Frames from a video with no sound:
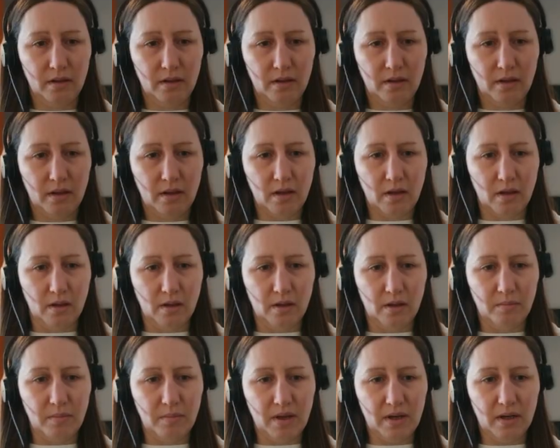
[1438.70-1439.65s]

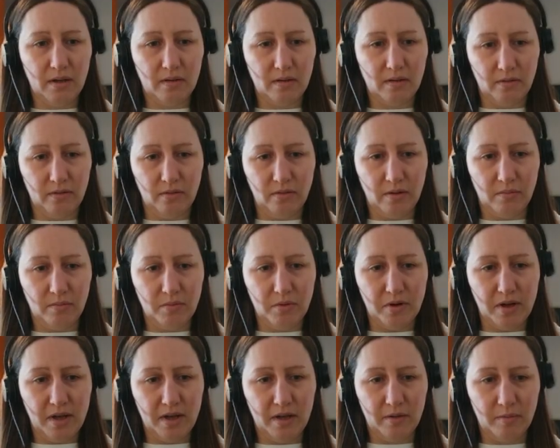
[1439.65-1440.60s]
and it does trigger more
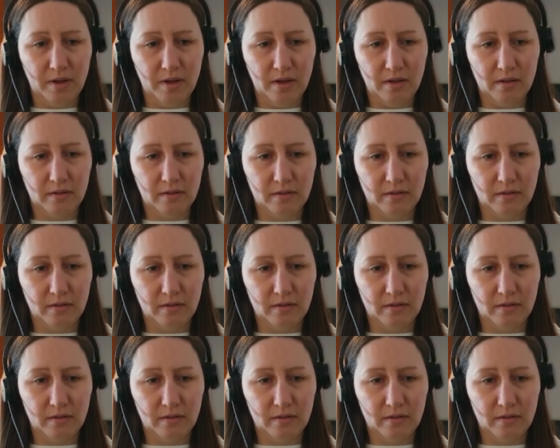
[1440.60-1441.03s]
enemies.